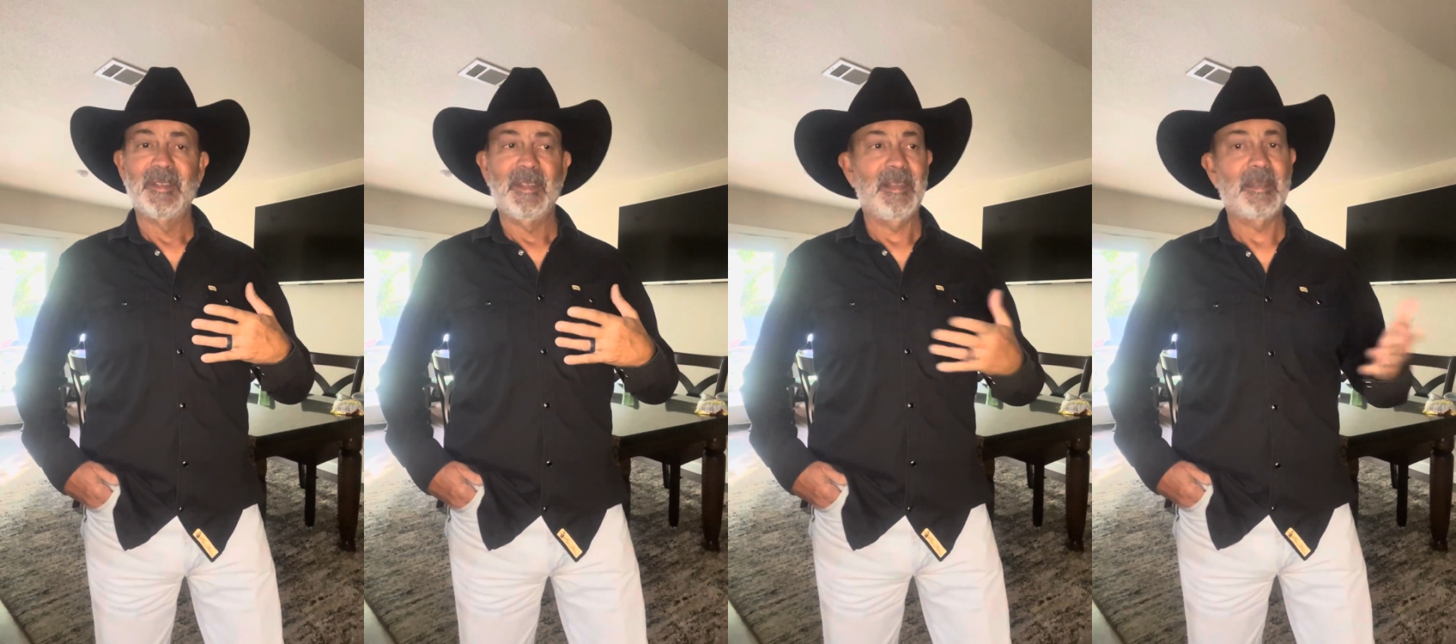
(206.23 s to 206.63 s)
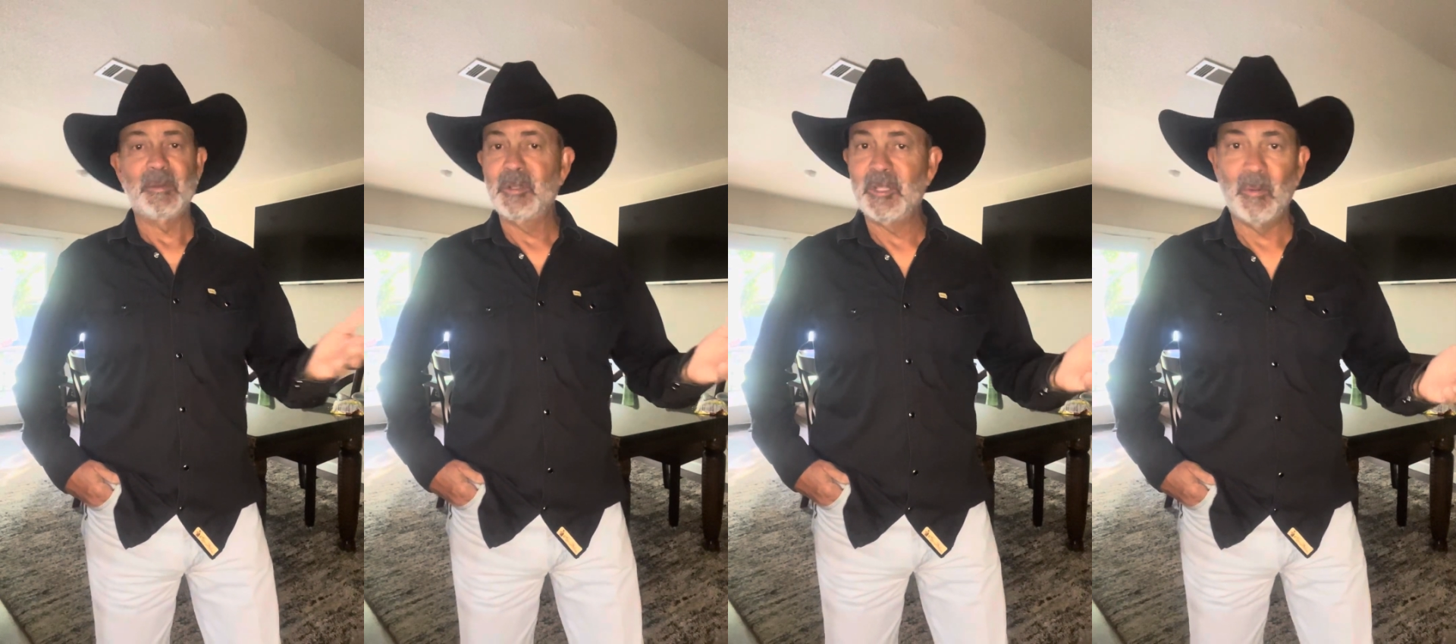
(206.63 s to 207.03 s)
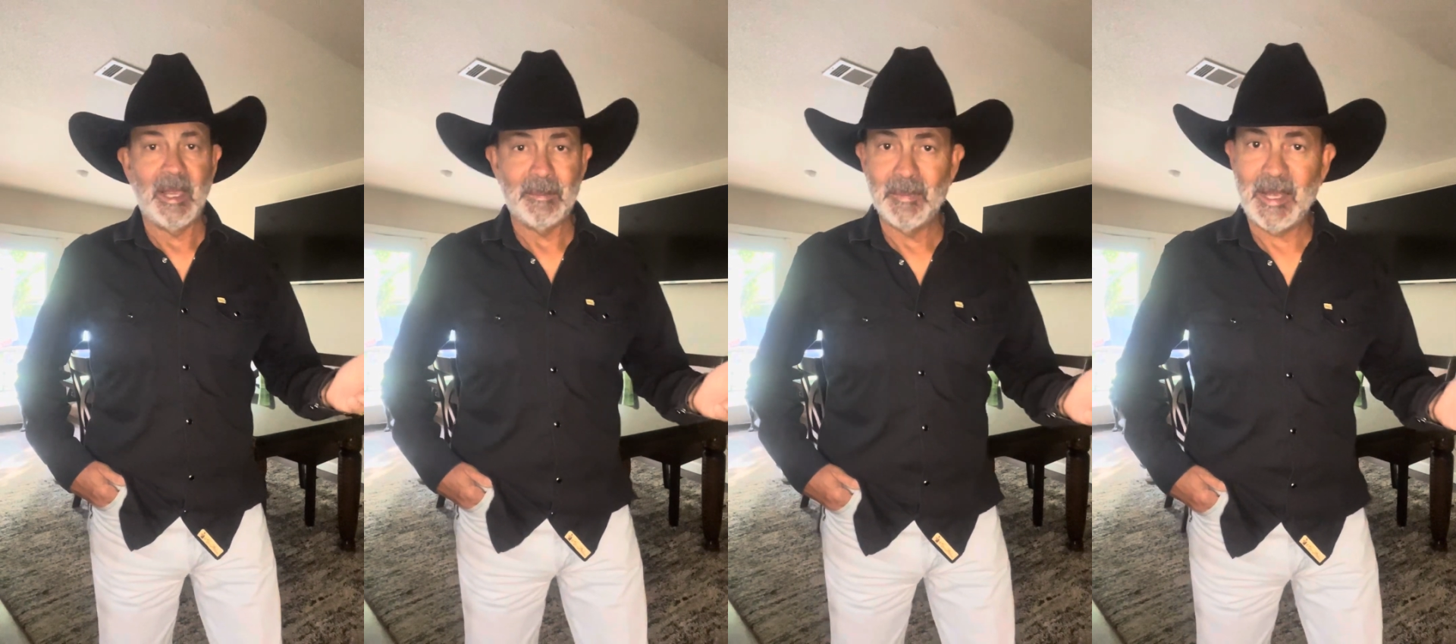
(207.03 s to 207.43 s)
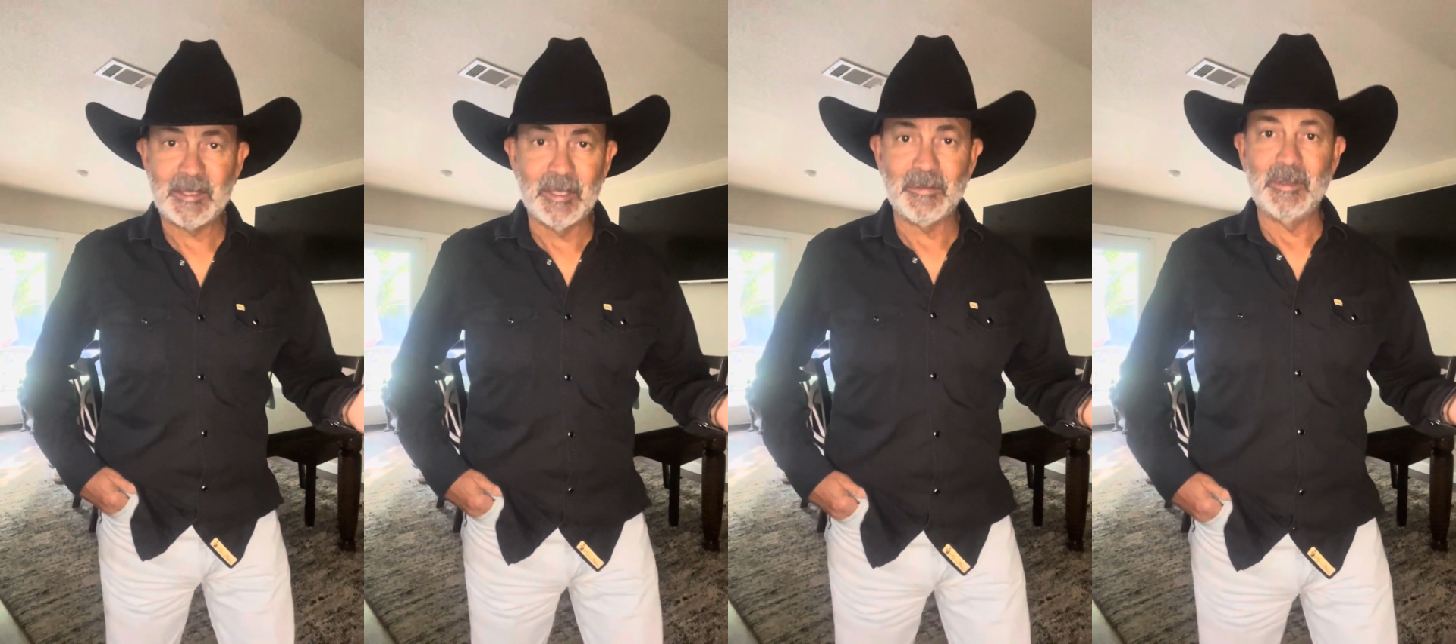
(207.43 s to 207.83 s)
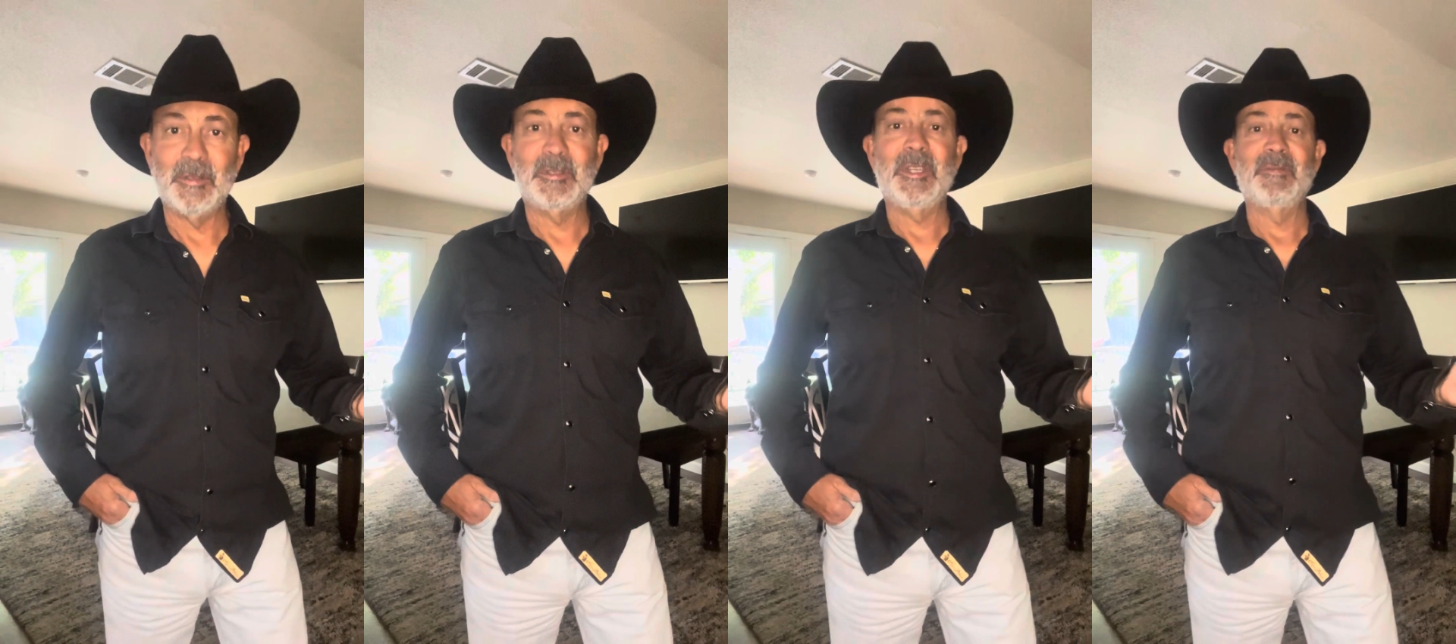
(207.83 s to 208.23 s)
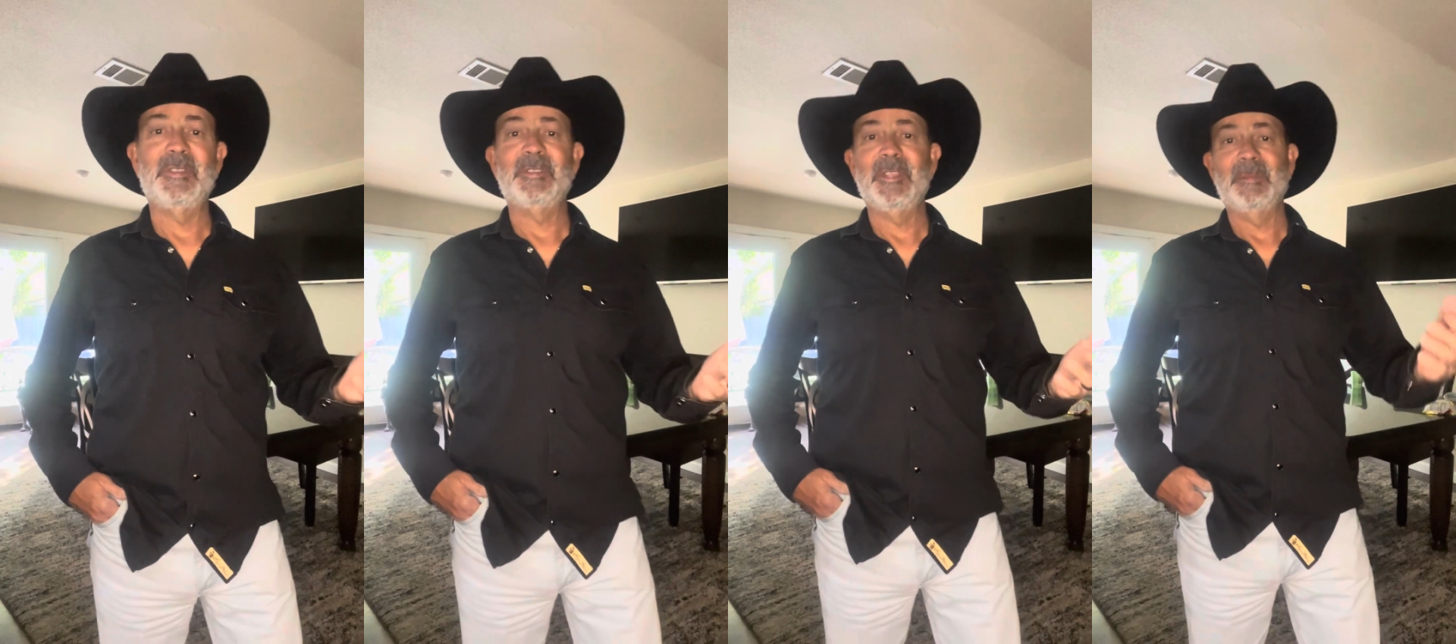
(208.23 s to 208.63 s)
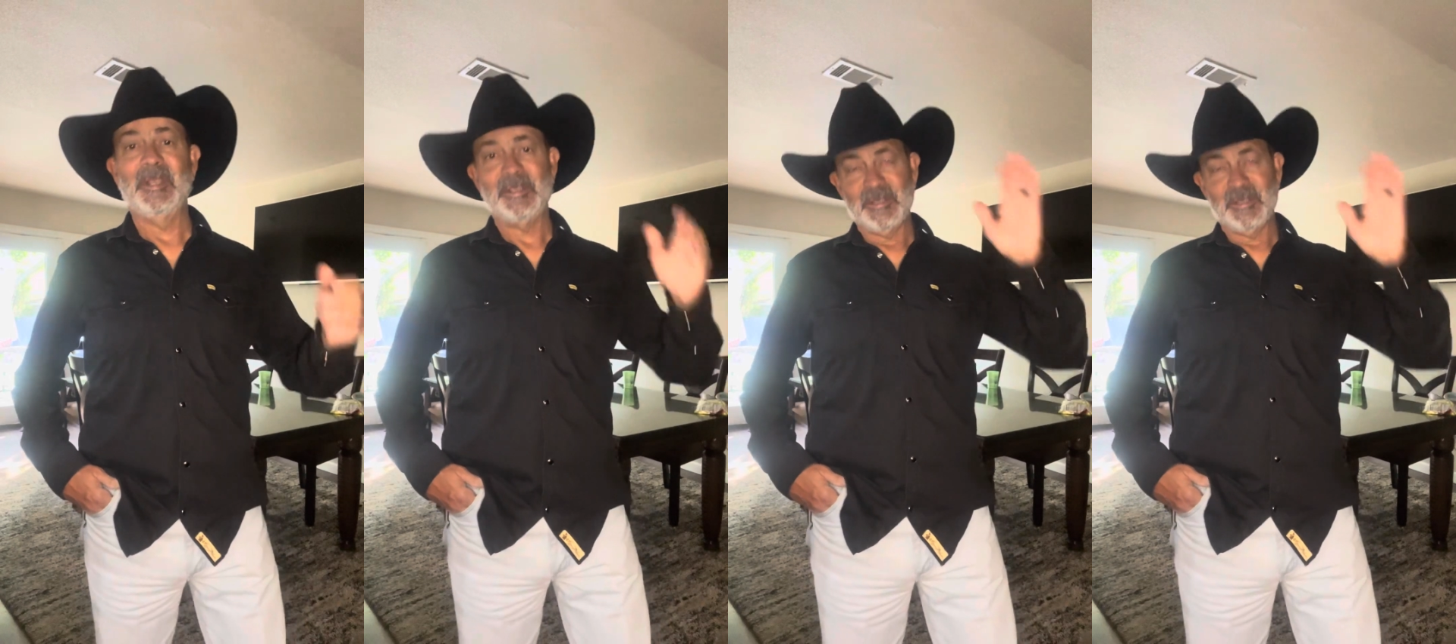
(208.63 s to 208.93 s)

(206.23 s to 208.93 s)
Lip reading: and I usually waiting back there for another 10, 15 minutes.